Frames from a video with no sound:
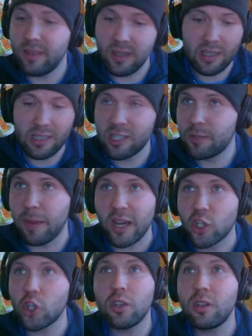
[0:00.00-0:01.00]
a
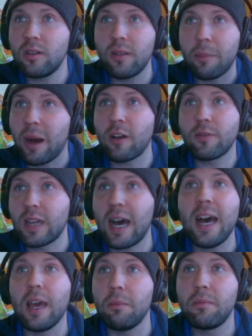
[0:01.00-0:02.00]
special amount of
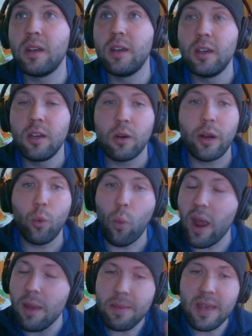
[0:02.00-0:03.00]
time, right,
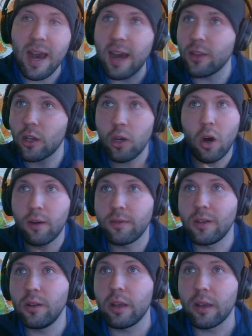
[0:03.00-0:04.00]
way beyond the call of
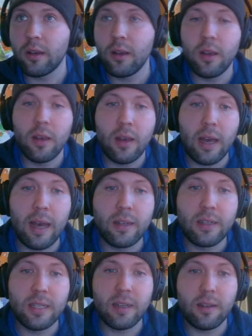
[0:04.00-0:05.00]
duty uh,
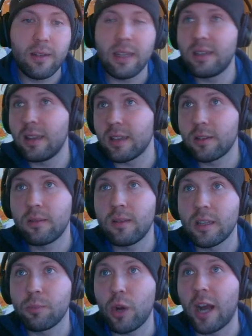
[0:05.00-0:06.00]
to into this
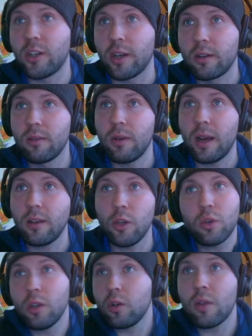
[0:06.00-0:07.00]
this project, right? You
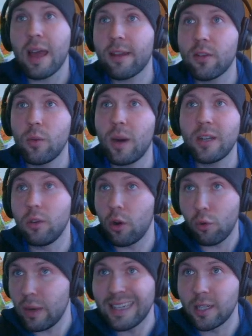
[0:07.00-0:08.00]
can do that if you want to. You
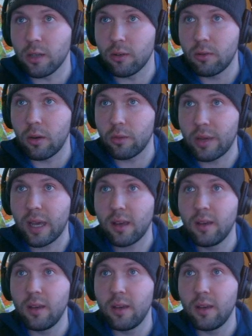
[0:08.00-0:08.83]
don't need to, okay,